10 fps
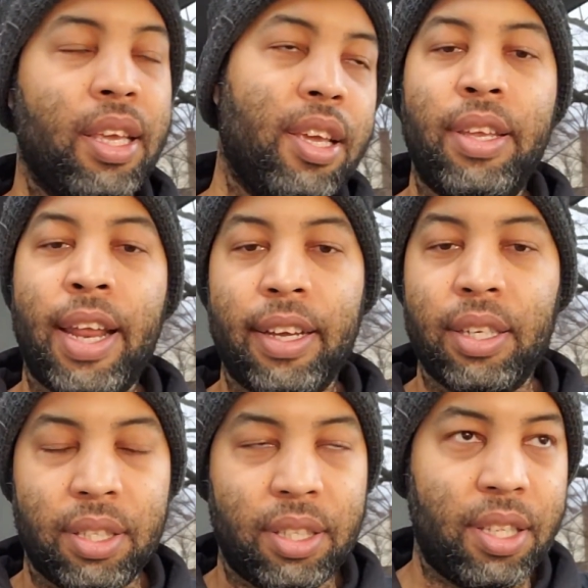you're not
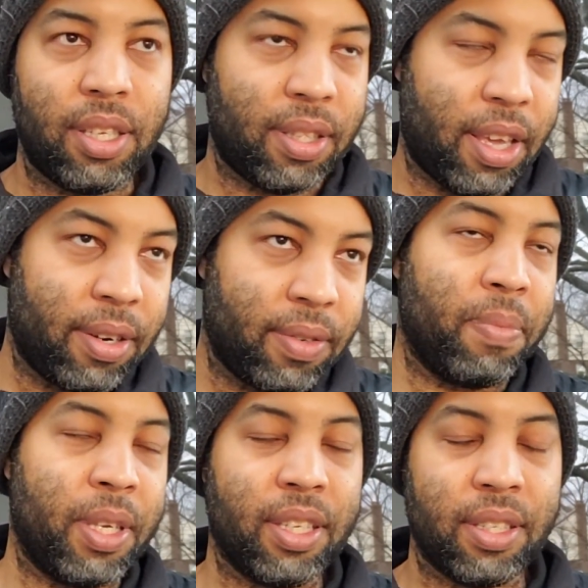going to see this there
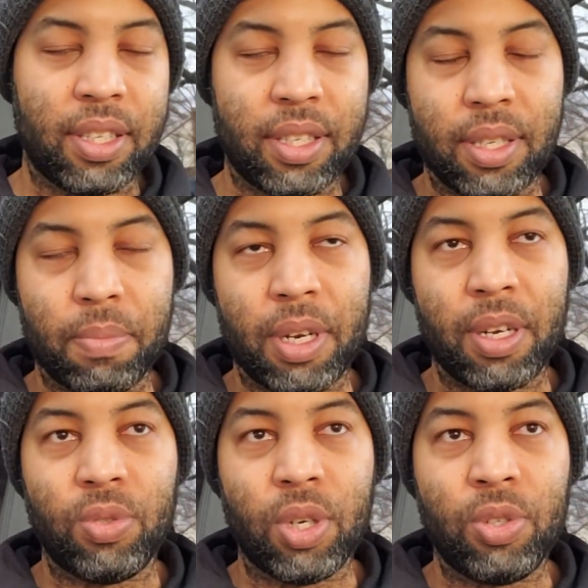because this is a bit
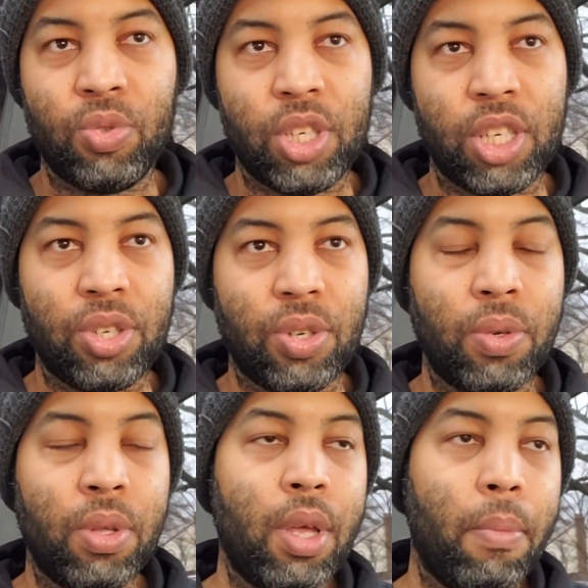untraditional,
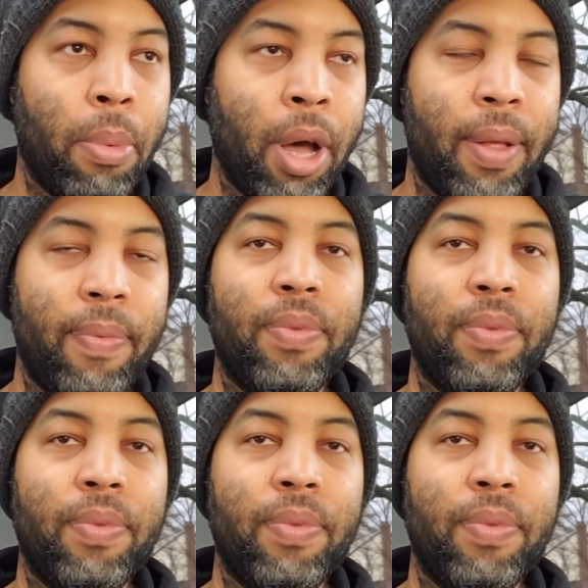but